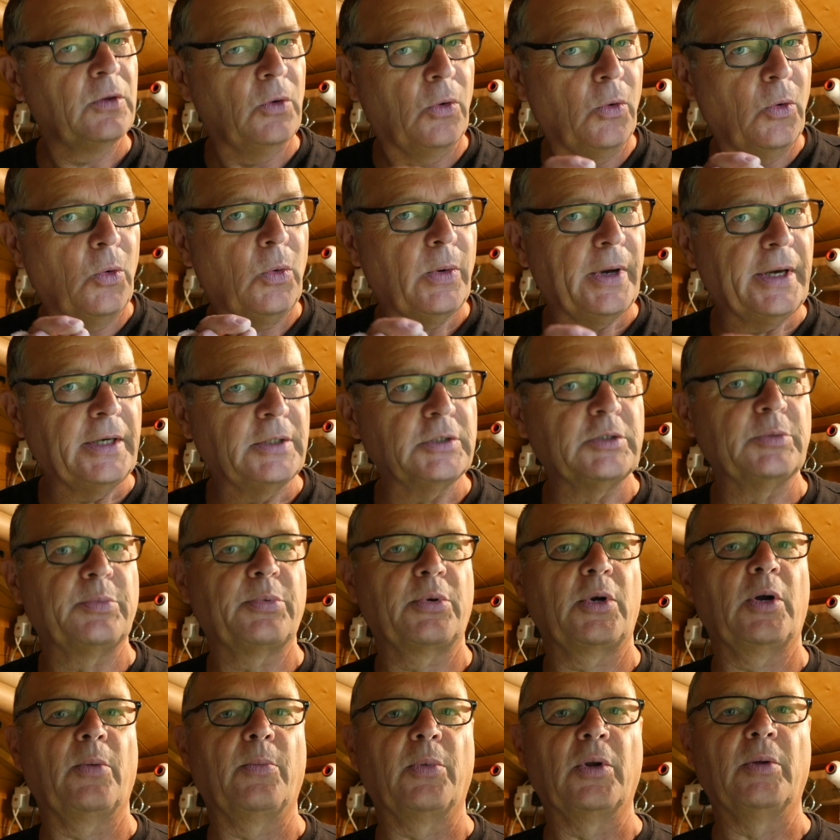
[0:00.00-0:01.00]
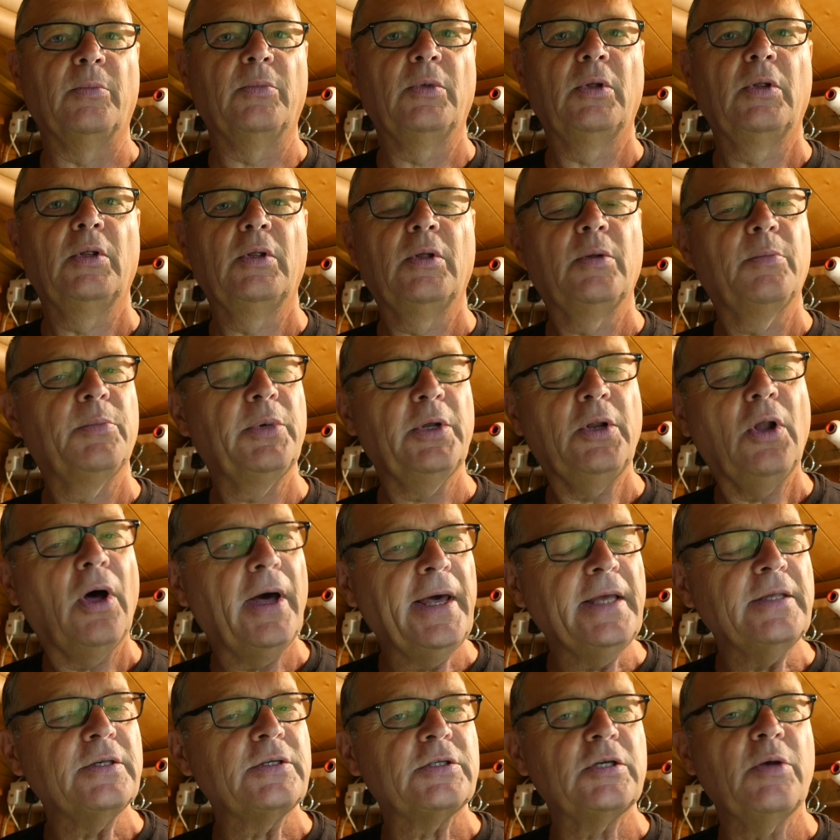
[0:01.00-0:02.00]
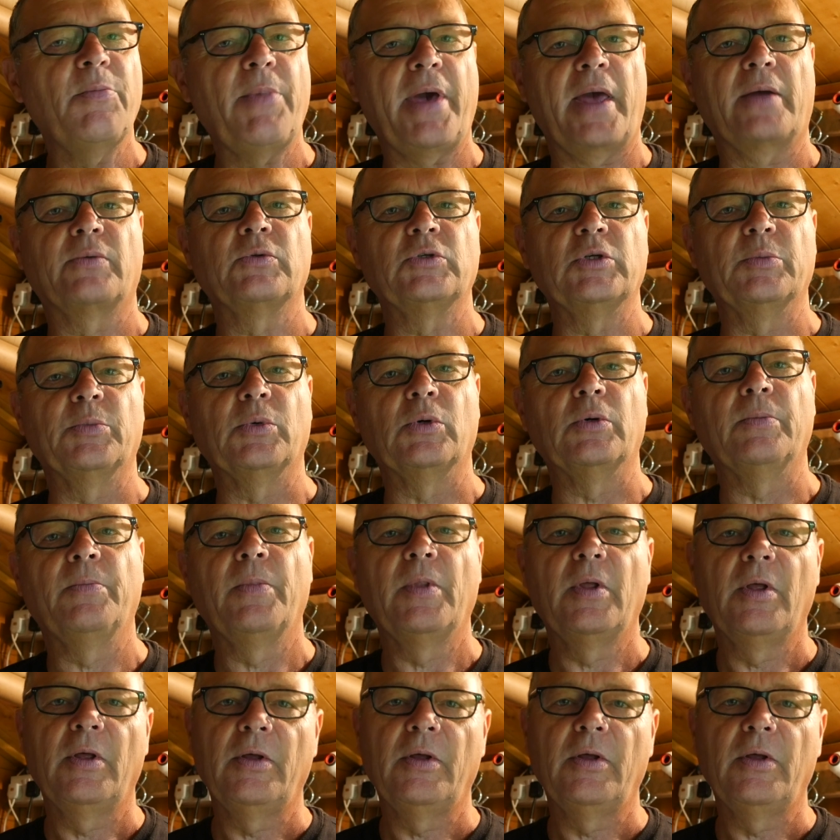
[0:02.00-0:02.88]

Always a problem, but not insurmountable.